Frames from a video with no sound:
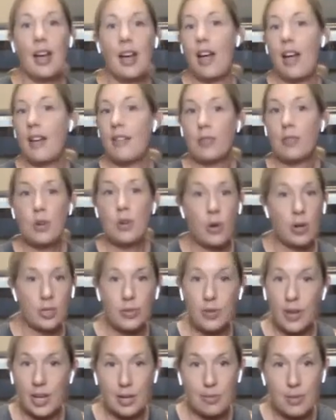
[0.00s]
I, of
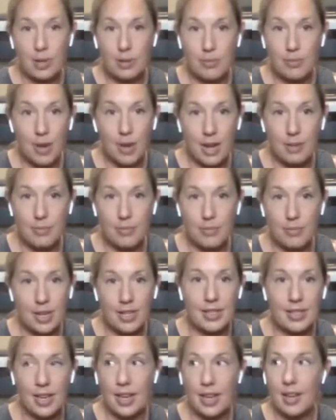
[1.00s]
course, recommend mine
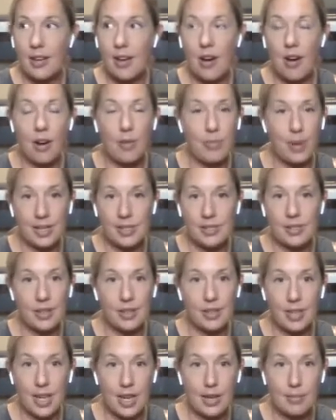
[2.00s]
because they are based
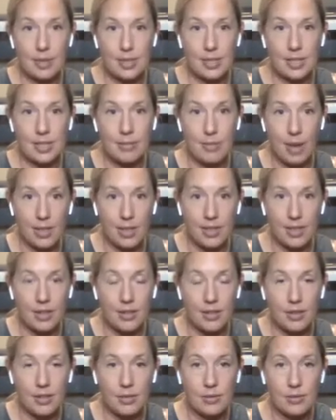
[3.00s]
on the ABC
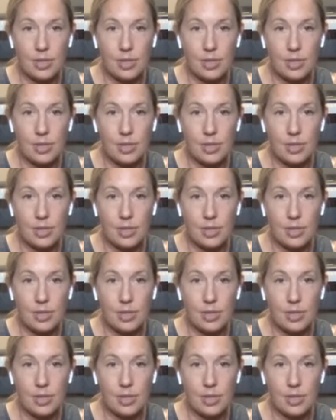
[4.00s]
method,